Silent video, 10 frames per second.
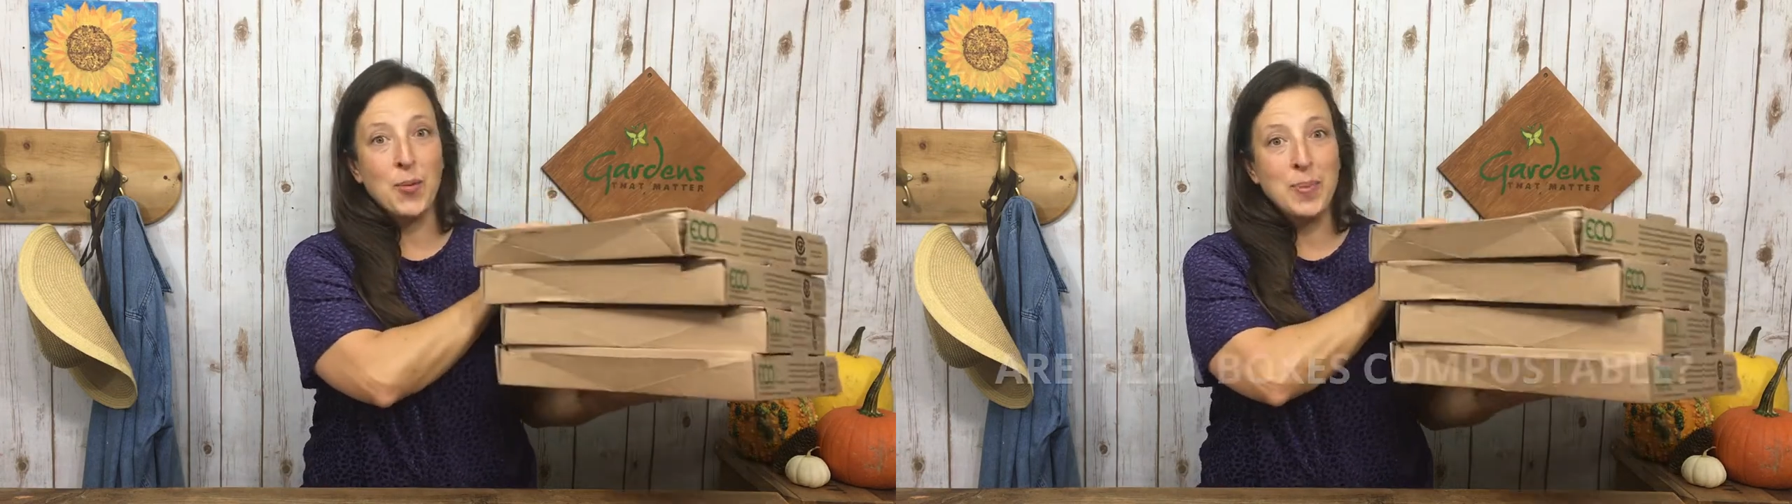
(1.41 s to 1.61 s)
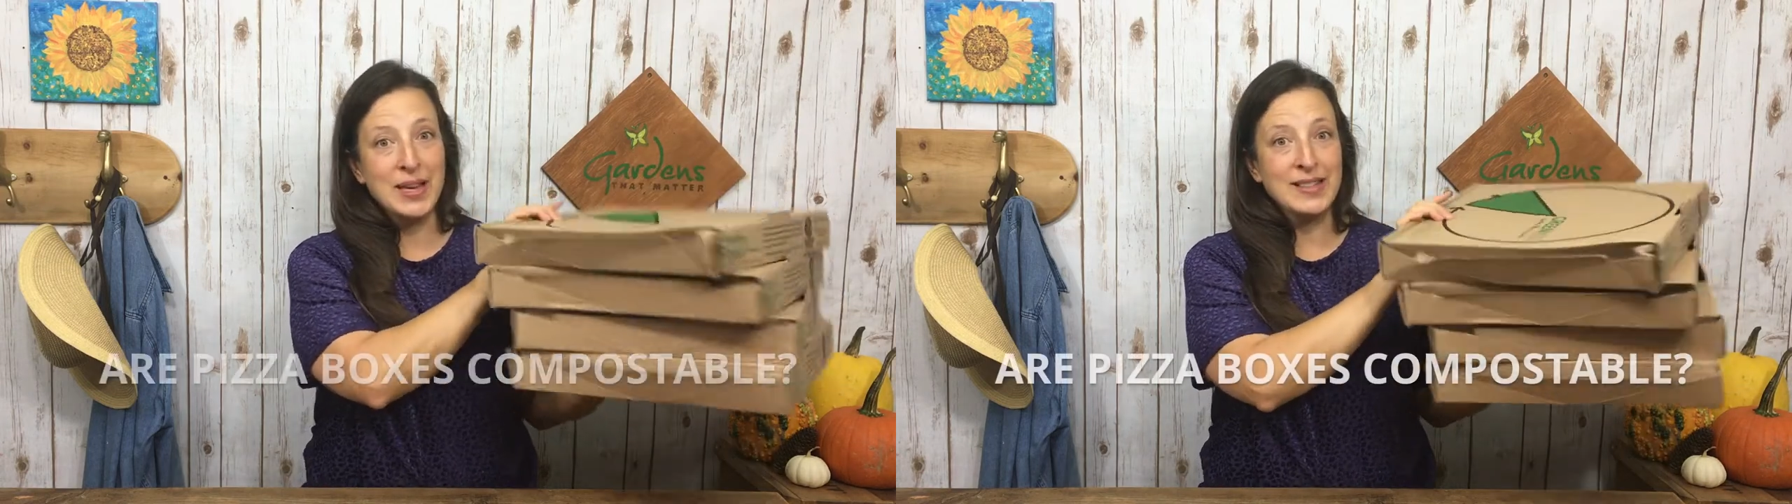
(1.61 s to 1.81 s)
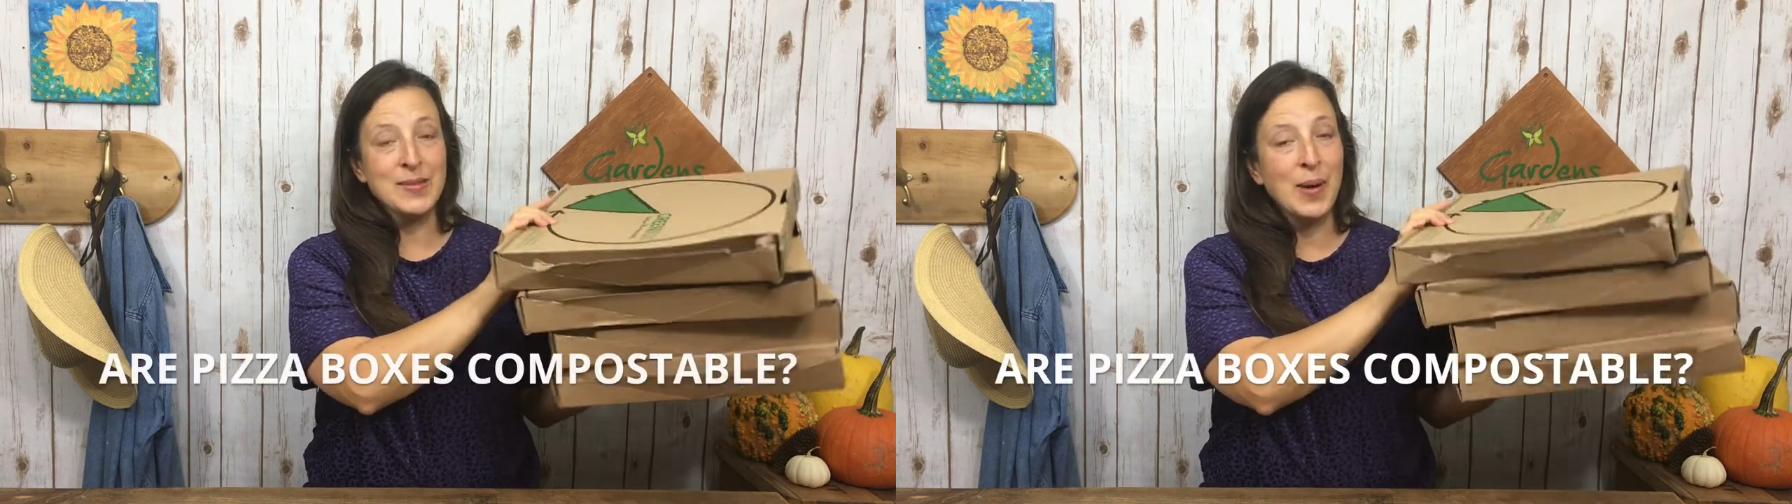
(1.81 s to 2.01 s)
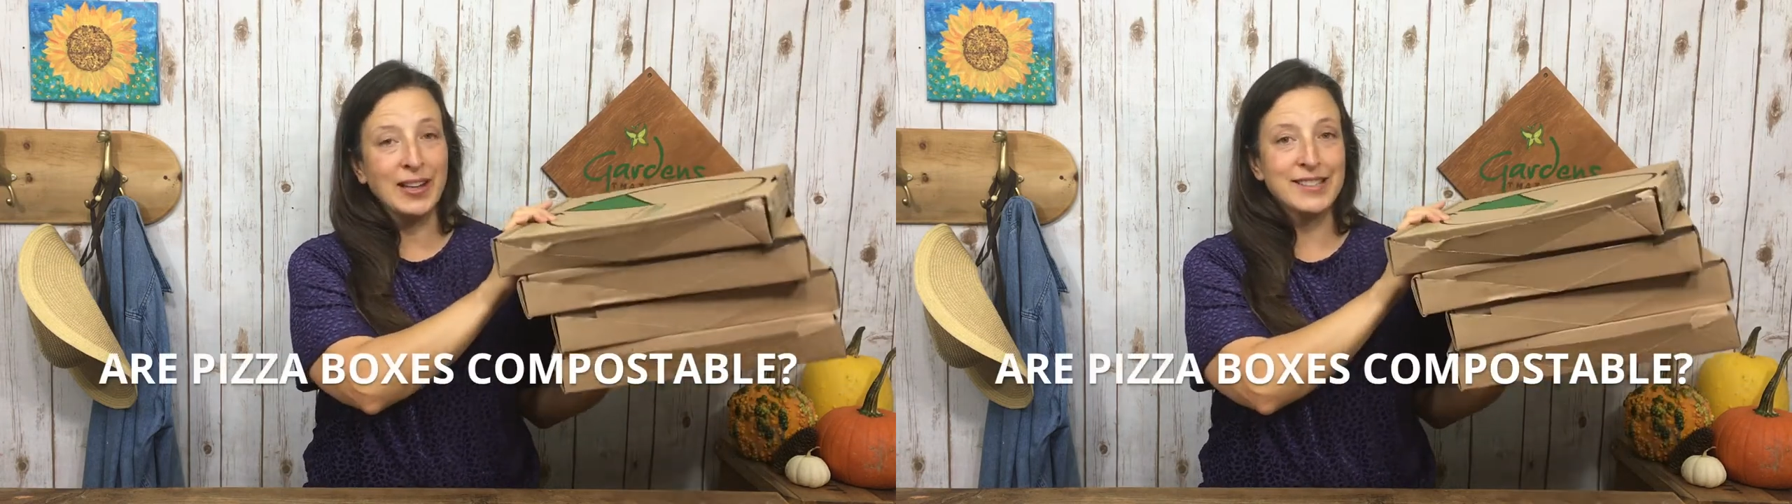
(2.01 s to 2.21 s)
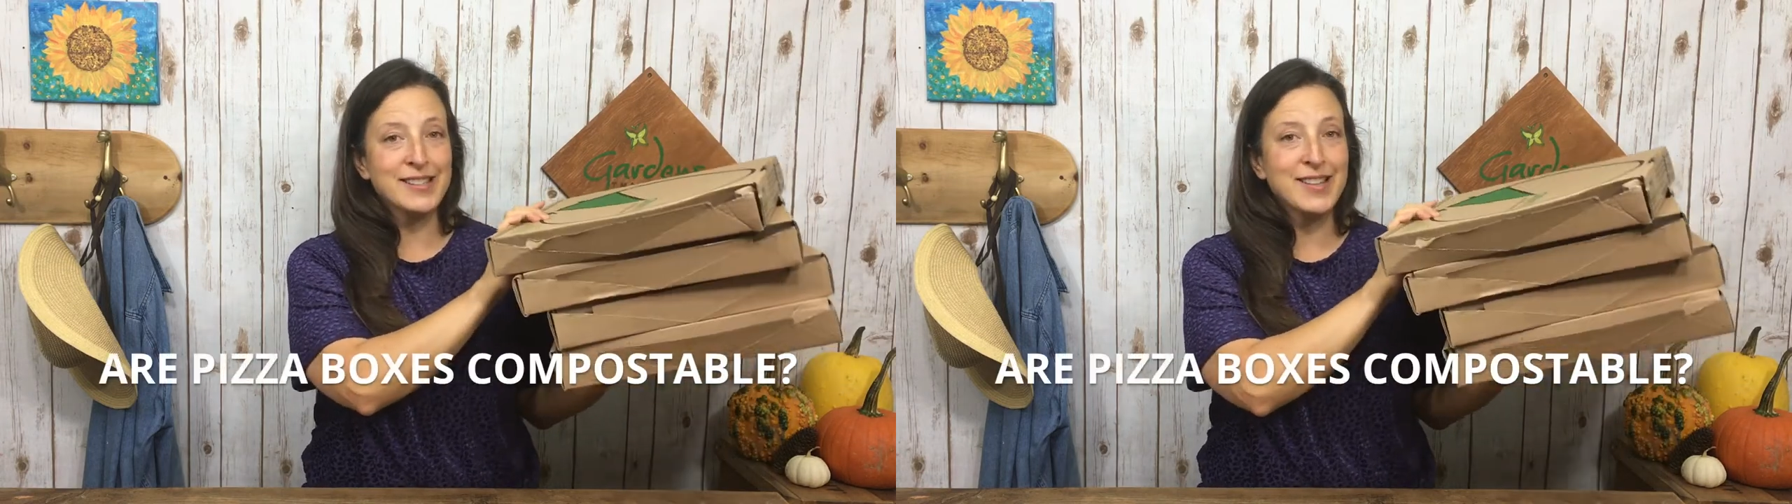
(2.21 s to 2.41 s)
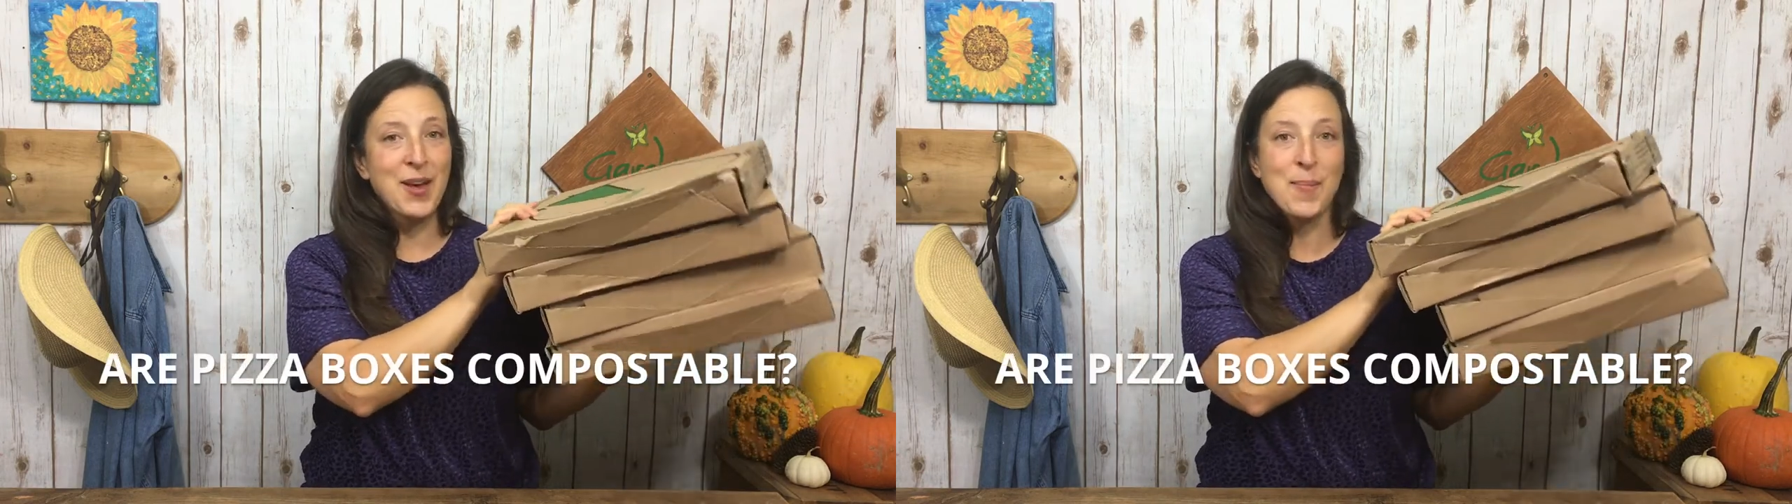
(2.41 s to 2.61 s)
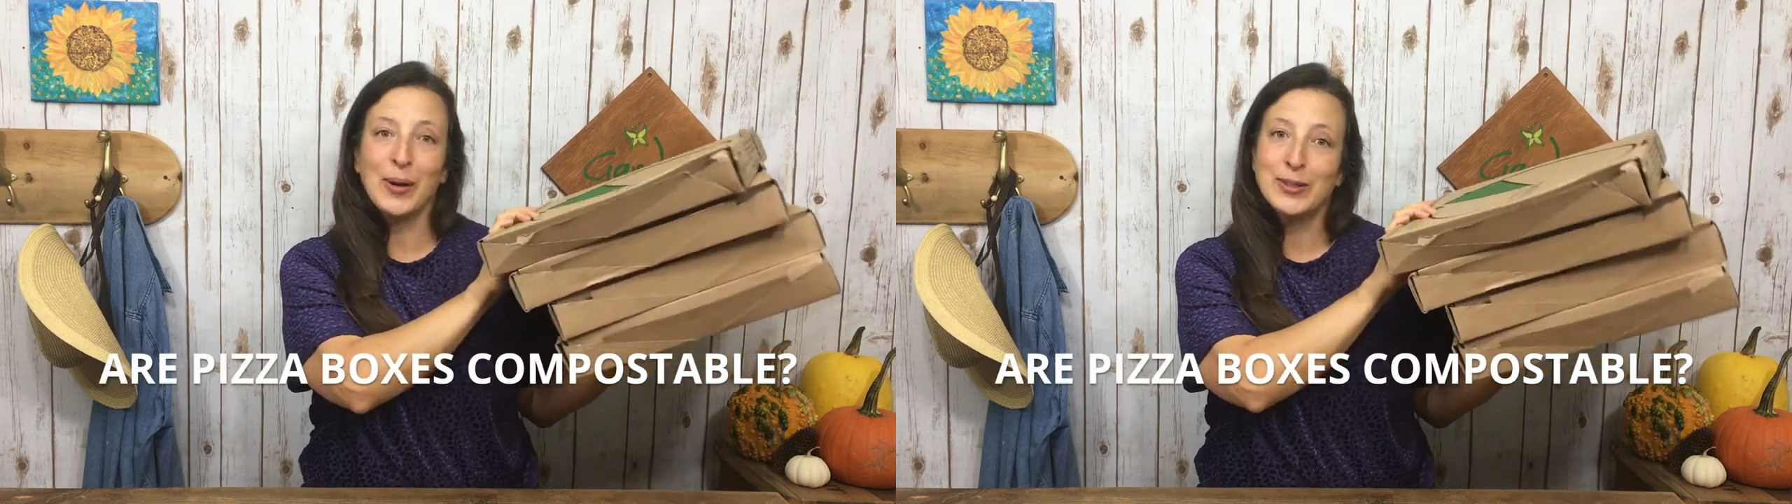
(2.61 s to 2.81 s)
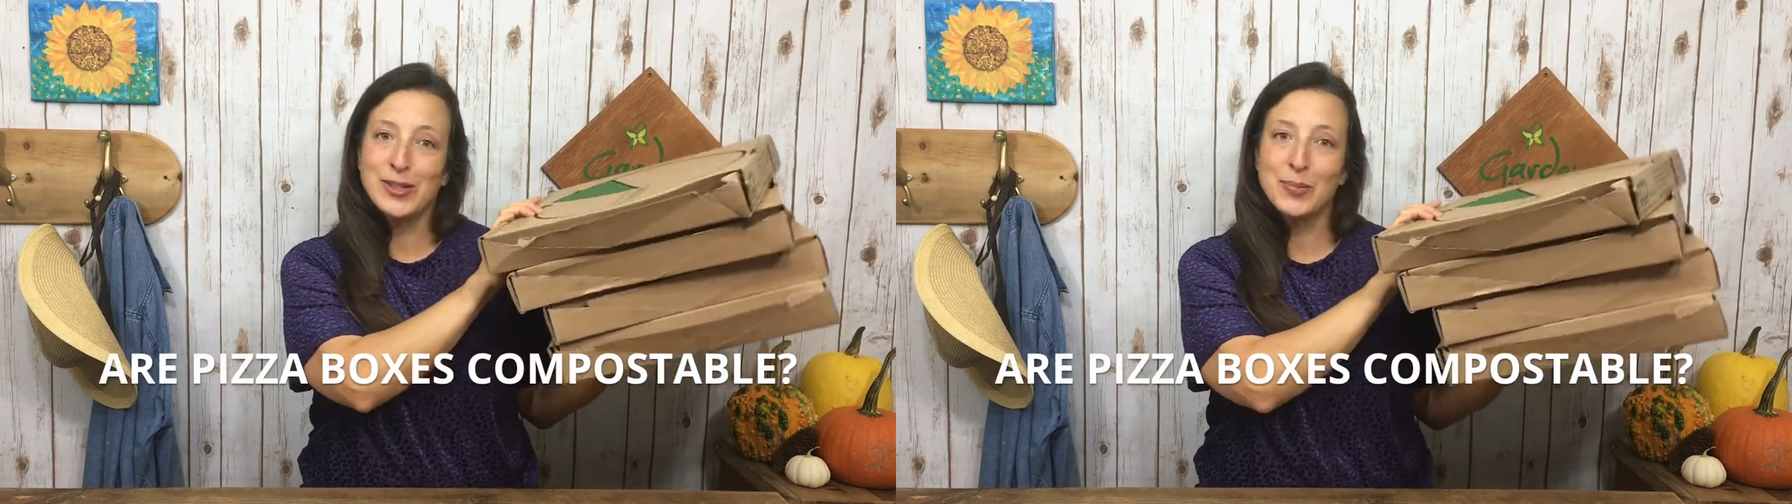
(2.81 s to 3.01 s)
are pizza boxes
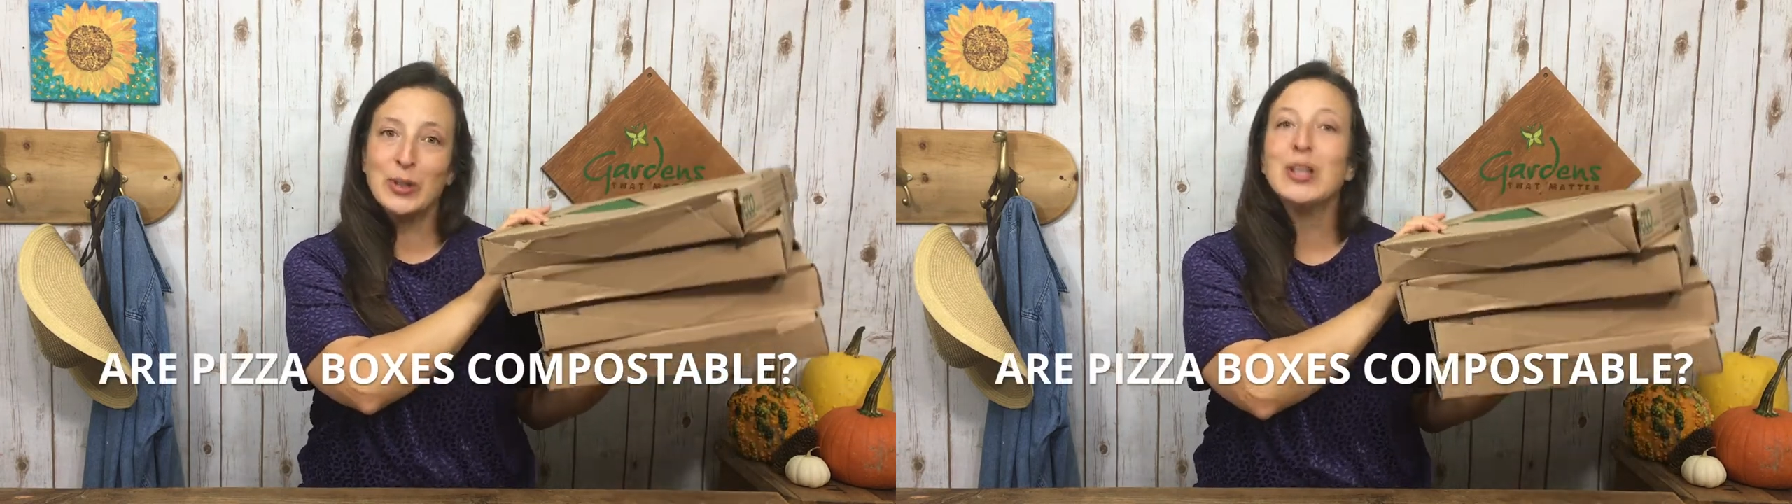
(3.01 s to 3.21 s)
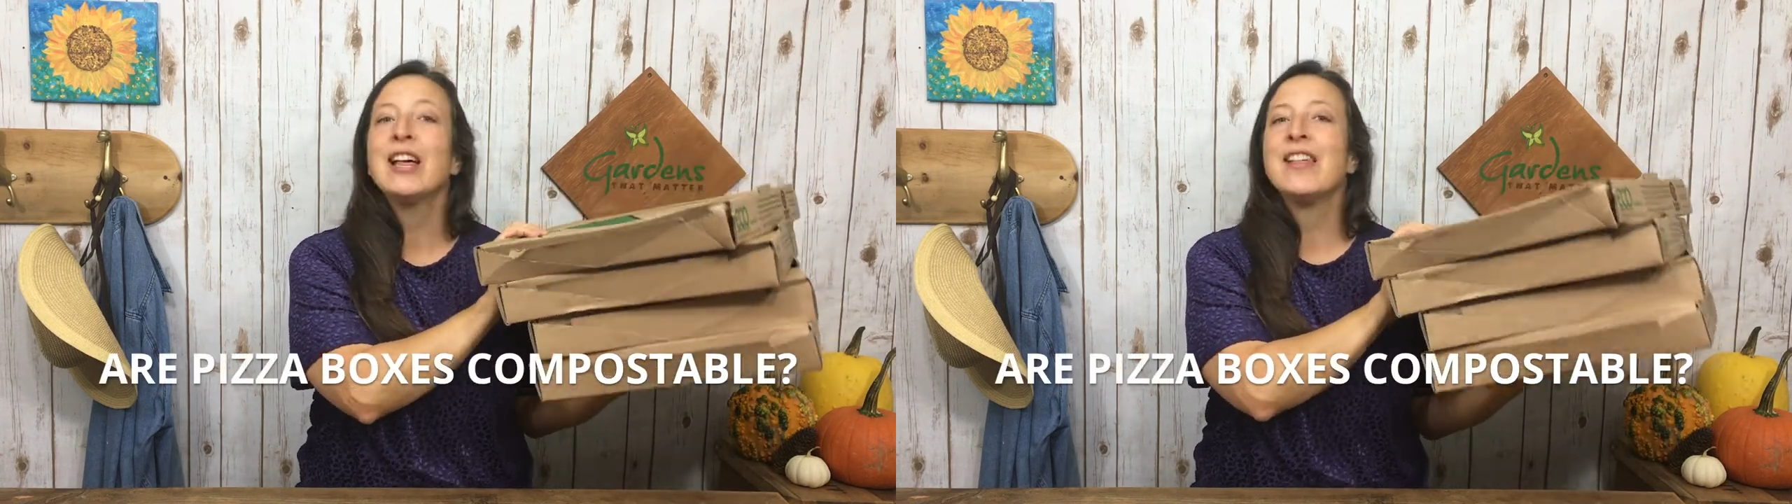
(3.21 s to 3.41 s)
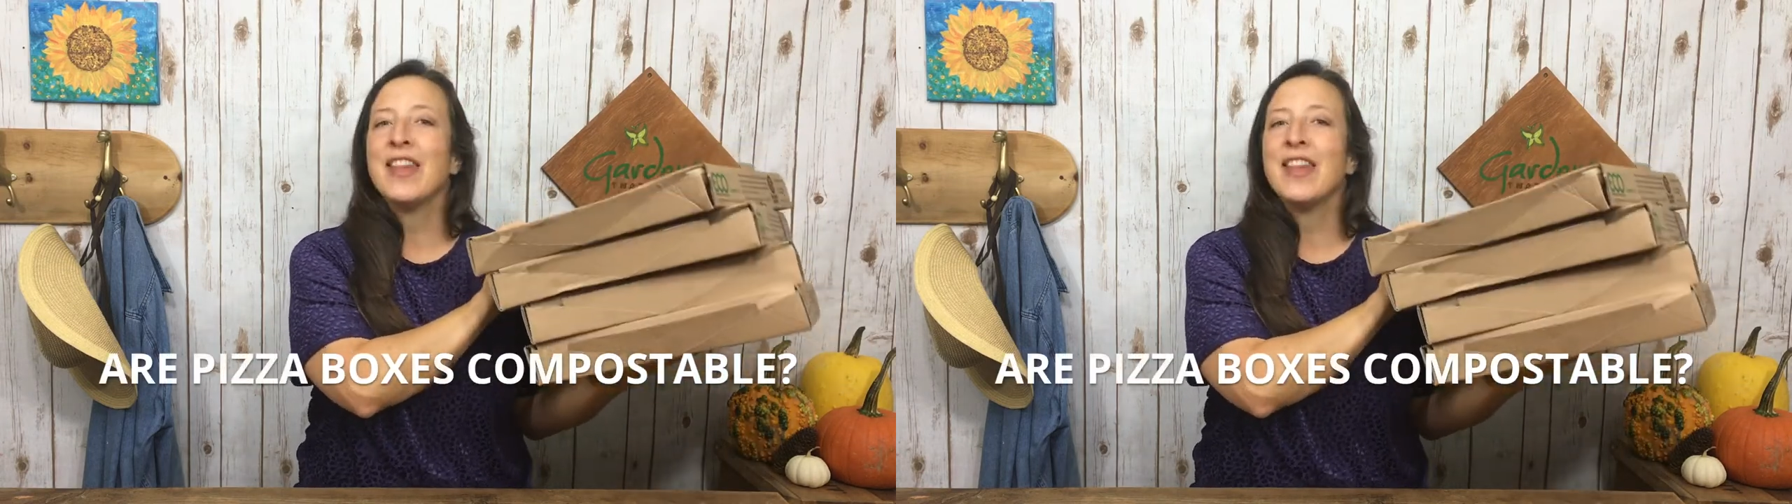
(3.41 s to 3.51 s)
compostable?